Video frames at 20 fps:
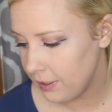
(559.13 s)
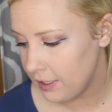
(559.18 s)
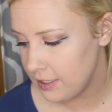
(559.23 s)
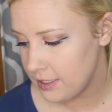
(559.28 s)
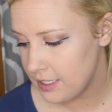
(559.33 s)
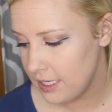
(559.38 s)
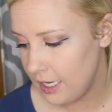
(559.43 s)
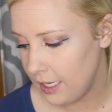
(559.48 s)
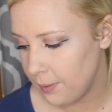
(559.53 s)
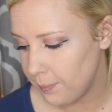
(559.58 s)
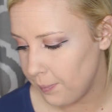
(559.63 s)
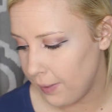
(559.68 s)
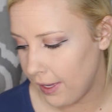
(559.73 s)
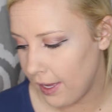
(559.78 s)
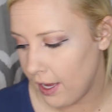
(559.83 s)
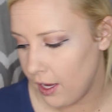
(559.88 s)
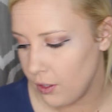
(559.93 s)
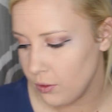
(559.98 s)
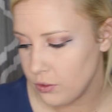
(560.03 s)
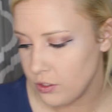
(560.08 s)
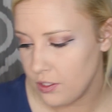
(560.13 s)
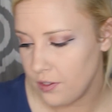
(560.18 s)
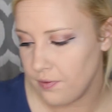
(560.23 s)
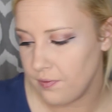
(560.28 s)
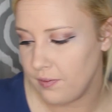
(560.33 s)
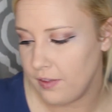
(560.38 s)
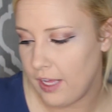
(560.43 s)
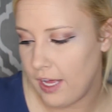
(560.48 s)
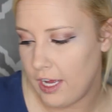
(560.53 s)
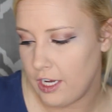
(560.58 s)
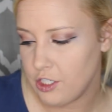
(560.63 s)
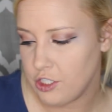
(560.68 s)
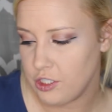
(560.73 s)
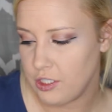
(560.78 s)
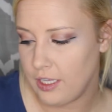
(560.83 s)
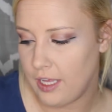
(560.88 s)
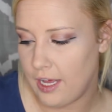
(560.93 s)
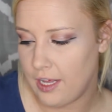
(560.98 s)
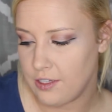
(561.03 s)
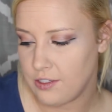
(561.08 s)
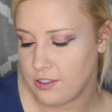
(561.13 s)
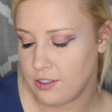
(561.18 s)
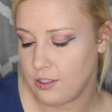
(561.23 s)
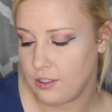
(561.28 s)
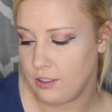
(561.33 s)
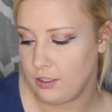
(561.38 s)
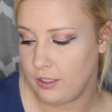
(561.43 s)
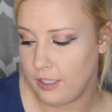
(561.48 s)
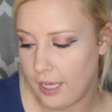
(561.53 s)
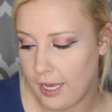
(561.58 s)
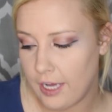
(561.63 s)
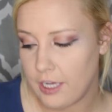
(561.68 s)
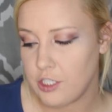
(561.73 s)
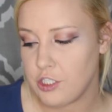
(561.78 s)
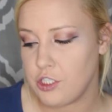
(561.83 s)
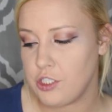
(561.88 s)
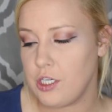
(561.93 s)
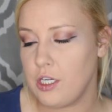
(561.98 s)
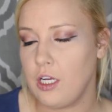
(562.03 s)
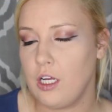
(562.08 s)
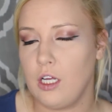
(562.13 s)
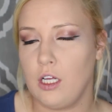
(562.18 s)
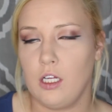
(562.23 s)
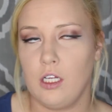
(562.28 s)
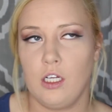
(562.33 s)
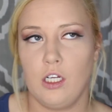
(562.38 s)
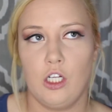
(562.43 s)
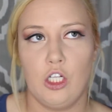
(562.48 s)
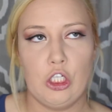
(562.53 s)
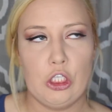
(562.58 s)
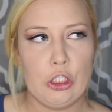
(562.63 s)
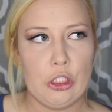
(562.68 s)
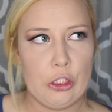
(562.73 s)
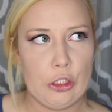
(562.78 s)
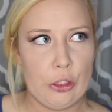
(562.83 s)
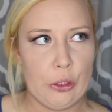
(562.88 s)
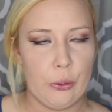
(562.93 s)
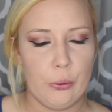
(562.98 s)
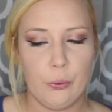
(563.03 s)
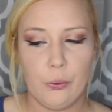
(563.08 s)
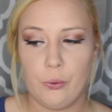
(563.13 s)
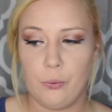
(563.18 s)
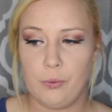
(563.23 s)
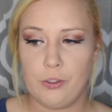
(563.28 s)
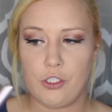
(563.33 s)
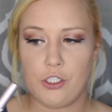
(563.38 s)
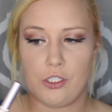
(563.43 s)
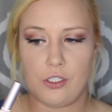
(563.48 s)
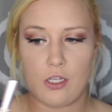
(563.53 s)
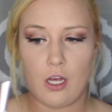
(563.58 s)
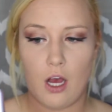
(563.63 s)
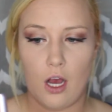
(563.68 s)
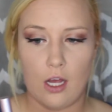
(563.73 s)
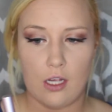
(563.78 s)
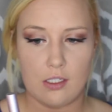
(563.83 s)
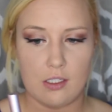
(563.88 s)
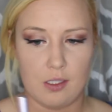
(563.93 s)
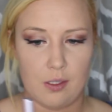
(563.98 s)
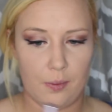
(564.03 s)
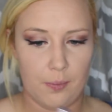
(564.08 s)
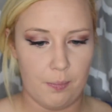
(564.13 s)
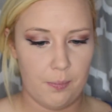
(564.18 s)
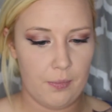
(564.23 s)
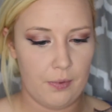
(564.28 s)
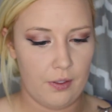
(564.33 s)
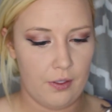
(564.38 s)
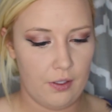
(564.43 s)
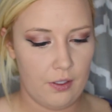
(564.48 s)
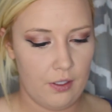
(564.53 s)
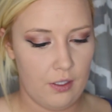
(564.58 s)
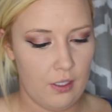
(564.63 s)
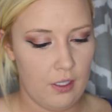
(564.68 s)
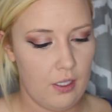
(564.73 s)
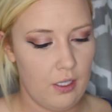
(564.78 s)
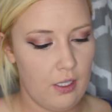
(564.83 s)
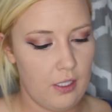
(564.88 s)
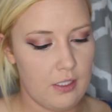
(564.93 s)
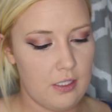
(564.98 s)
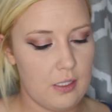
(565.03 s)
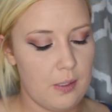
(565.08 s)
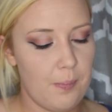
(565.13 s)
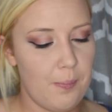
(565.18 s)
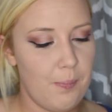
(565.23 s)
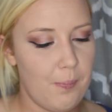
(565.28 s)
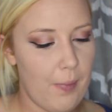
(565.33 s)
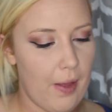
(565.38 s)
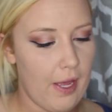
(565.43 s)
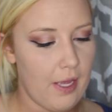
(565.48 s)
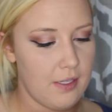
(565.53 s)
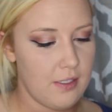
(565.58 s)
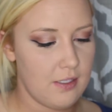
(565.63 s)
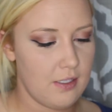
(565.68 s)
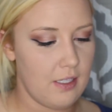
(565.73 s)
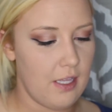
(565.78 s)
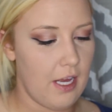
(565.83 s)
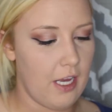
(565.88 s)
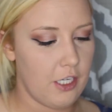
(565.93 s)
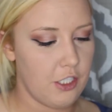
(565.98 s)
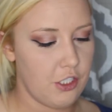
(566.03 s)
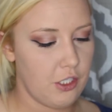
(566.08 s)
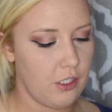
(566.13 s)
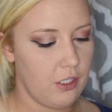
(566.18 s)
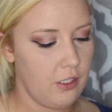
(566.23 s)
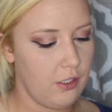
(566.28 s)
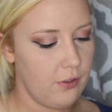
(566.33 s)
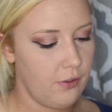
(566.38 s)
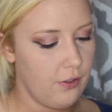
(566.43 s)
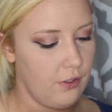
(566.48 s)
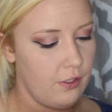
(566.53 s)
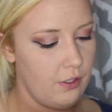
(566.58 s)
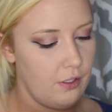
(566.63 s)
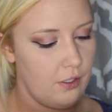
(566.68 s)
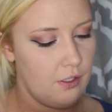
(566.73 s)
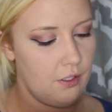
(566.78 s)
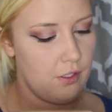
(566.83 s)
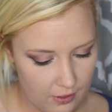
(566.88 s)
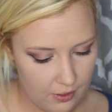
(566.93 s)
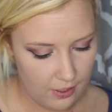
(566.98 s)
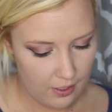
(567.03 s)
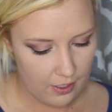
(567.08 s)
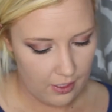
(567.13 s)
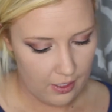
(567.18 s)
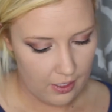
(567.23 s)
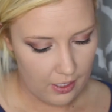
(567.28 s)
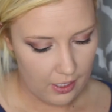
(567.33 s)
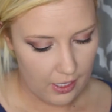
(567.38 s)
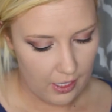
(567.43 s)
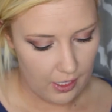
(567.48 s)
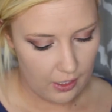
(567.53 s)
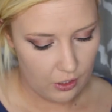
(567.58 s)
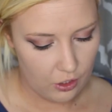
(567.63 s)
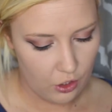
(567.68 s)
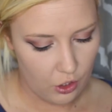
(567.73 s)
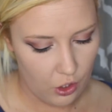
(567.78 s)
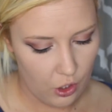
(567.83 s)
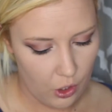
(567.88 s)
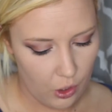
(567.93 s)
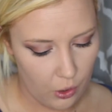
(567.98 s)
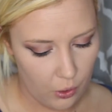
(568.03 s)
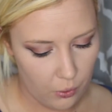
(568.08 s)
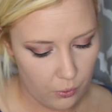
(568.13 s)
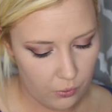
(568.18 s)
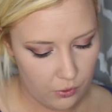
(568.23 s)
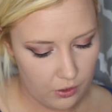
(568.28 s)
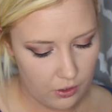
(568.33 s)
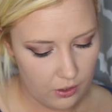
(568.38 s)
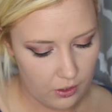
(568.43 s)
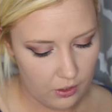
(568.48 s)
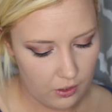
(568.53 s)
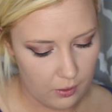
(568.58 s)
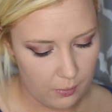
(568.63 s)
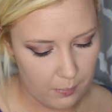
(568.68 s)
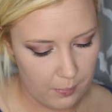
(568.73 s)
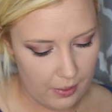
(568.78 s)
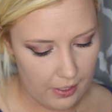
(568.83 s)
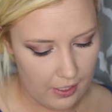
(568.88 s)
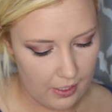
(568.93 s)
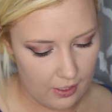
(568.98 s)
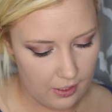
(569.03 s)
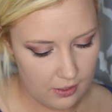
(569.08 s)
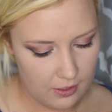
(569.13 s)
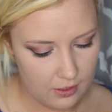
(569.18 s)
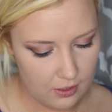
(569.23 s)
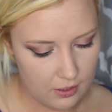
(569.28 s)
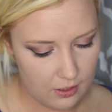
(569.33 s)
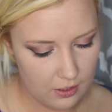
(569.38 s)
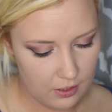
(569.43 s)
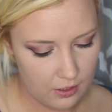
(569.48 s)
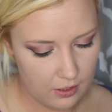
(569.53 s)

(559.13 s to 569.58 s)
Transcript: going to take my House of LASHBLAST lash glue, which is awesome. It's the best lash glue. And coat the band.